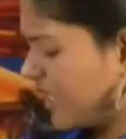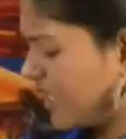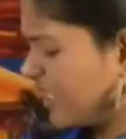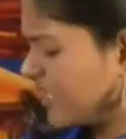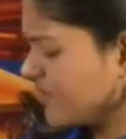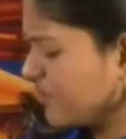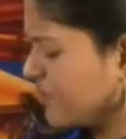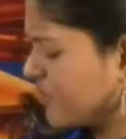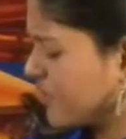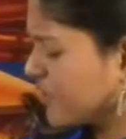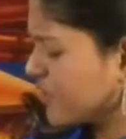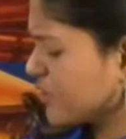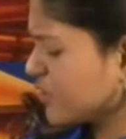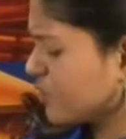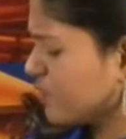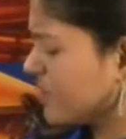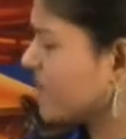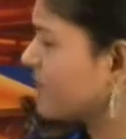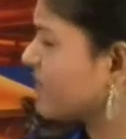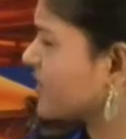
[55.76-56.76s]
It appears to
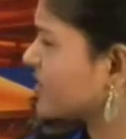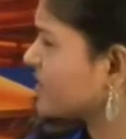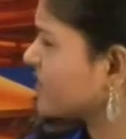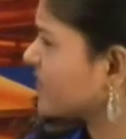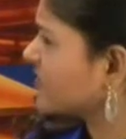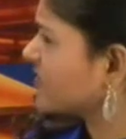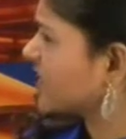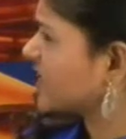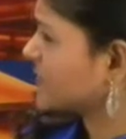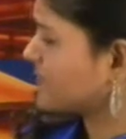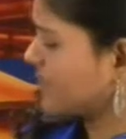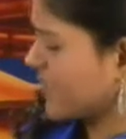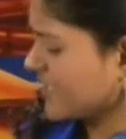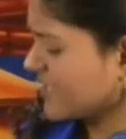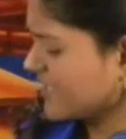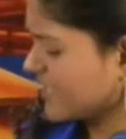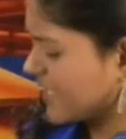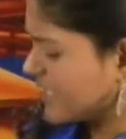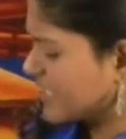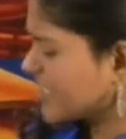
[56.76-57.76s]
be a mix of
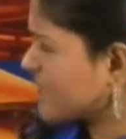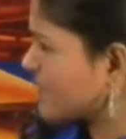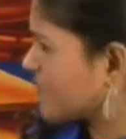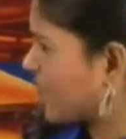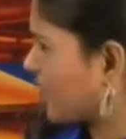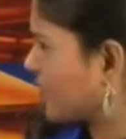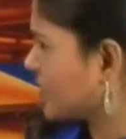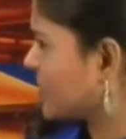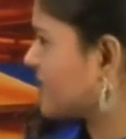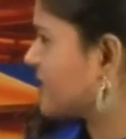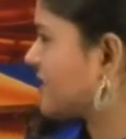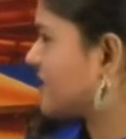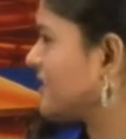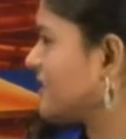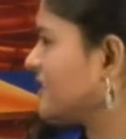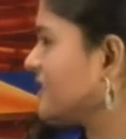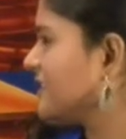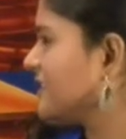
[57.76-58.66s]
suspense and sports.